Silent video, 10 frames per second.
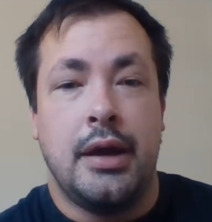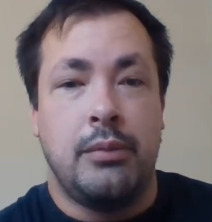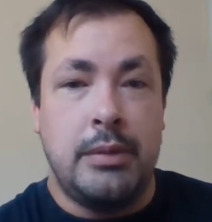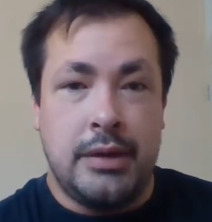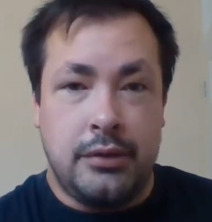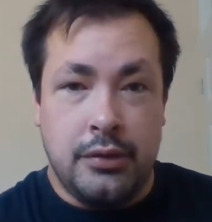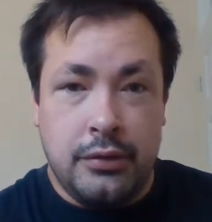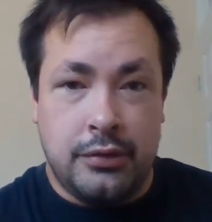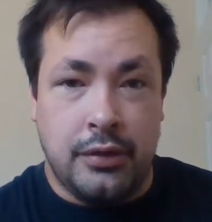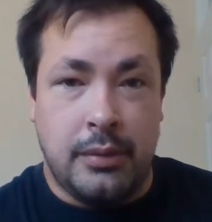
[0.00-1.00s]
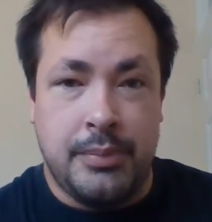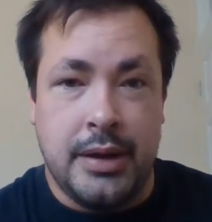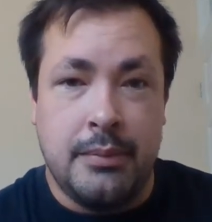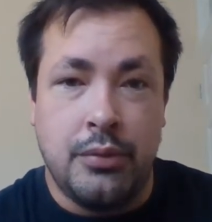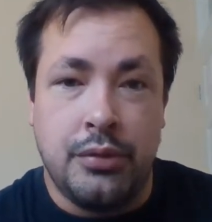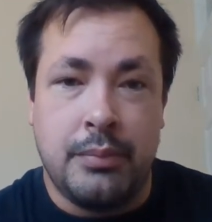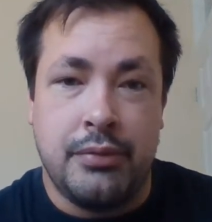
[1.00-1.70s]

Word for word: and women do start being more the